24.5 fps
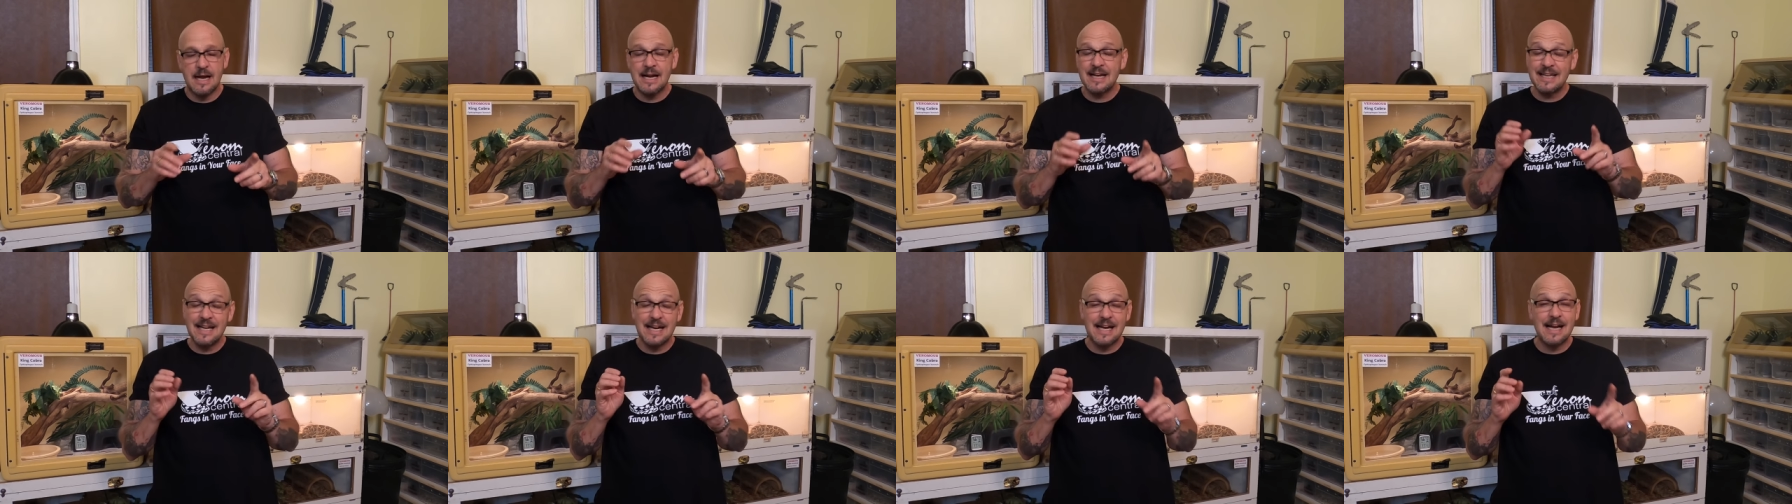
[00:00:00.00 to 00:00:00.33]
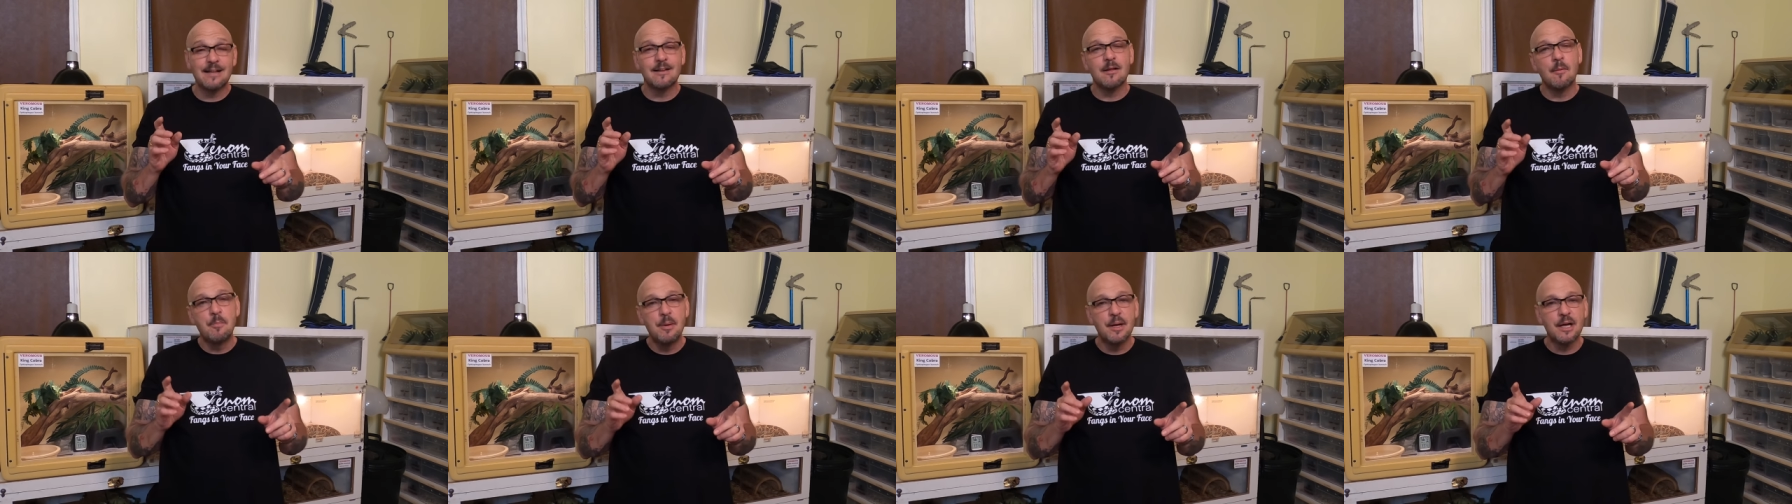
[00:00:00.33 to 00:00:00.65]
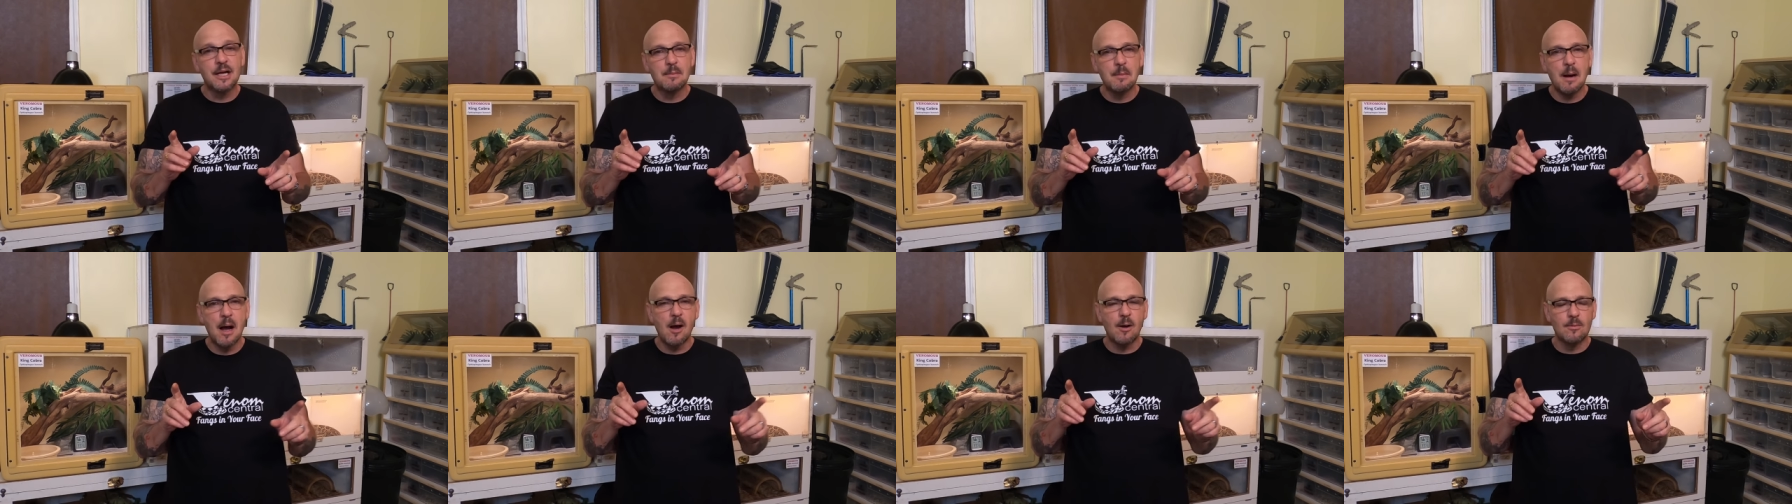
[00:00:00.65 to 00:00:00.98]
Actually I got to
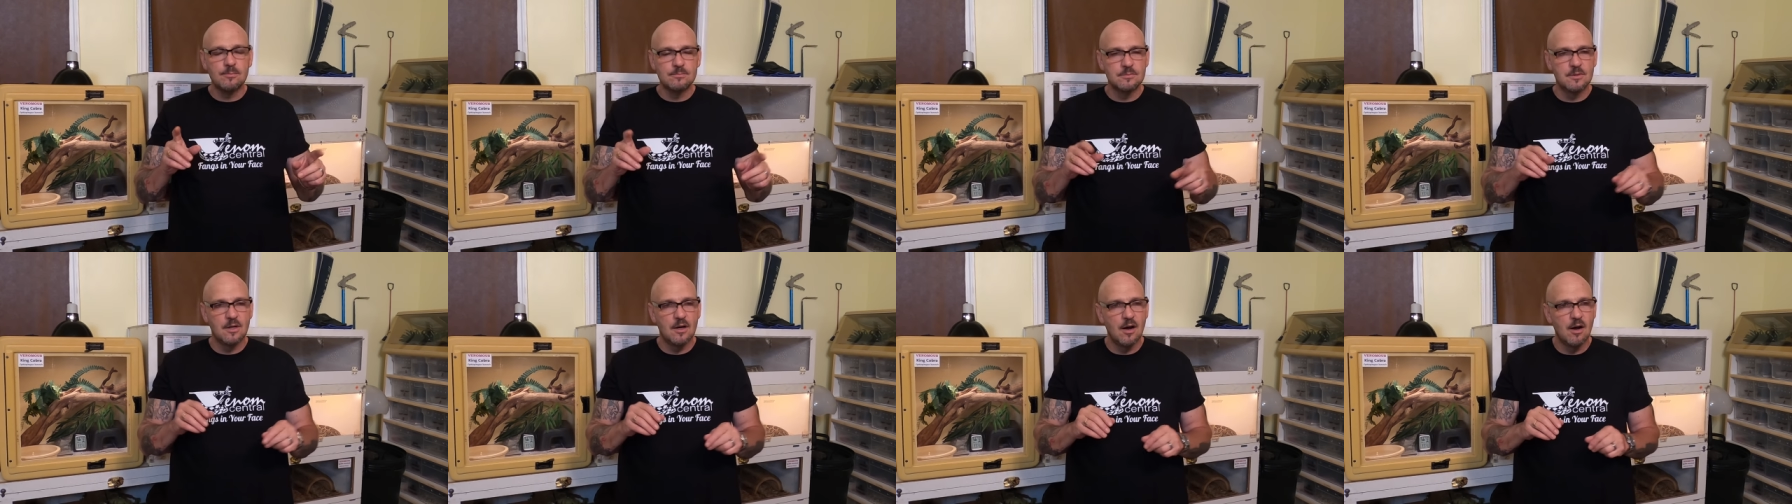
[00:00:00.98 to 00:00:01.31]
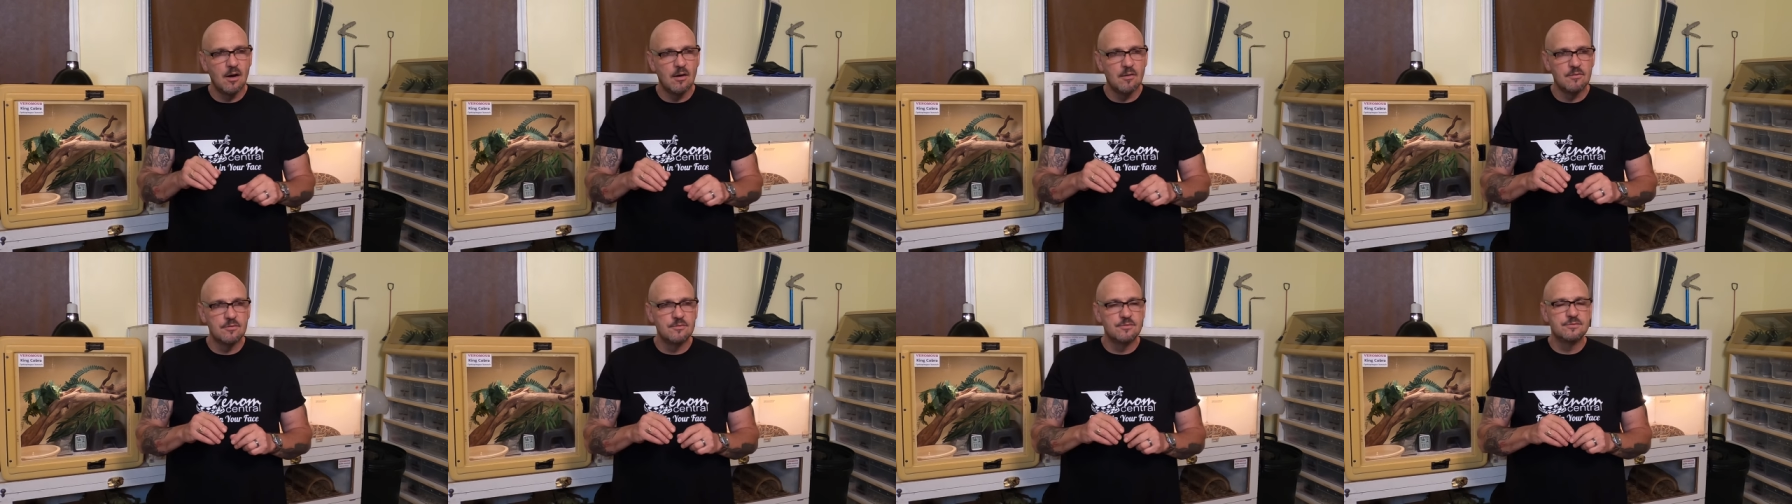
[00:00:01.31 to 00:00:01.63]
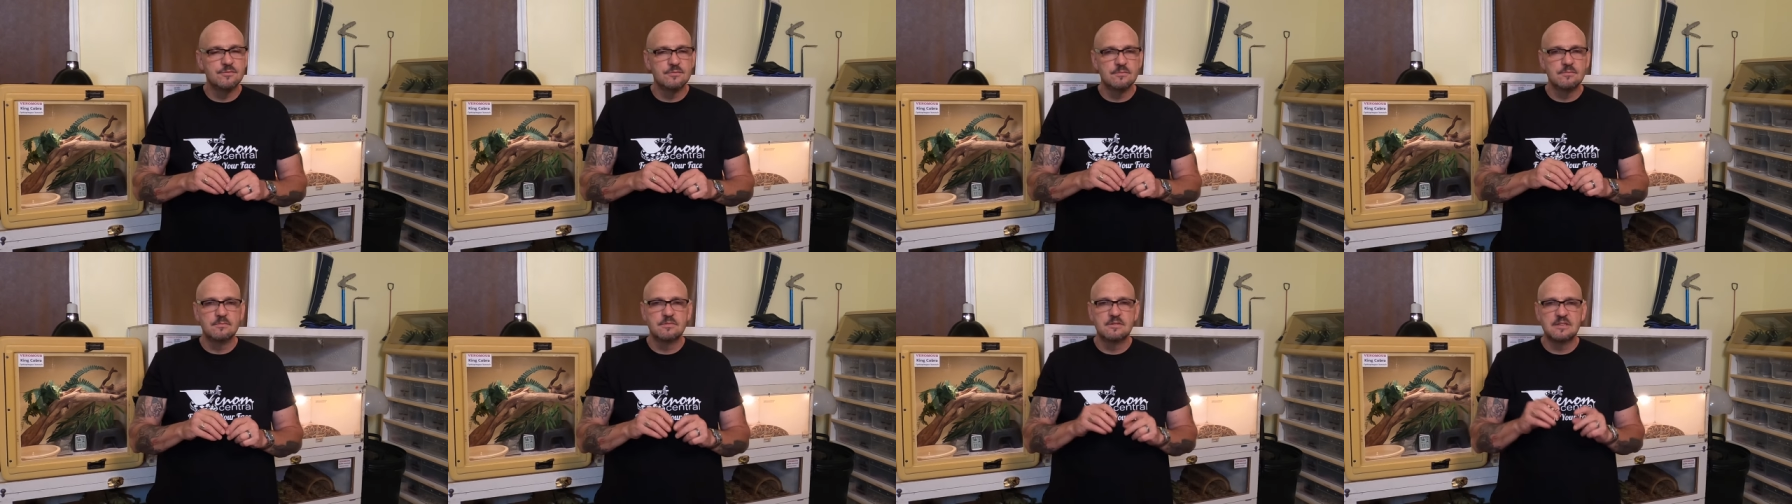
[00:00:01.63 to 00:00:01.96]
pick them out
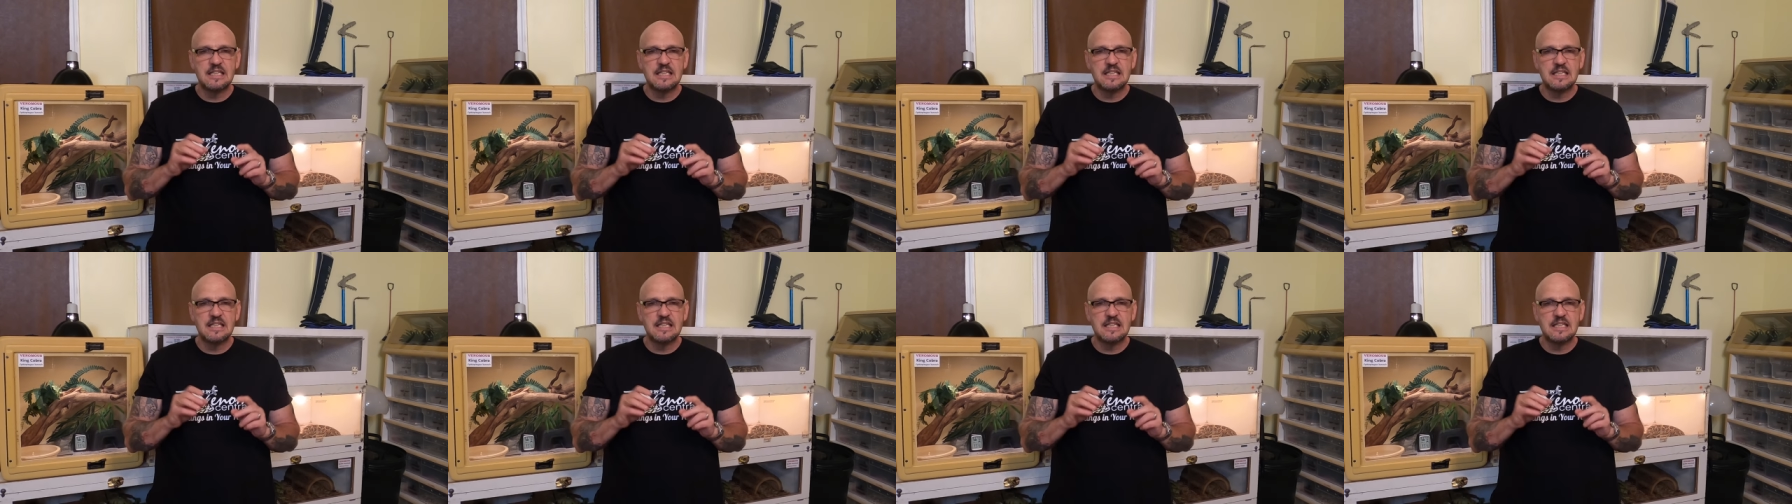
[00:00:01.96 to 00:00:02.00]
of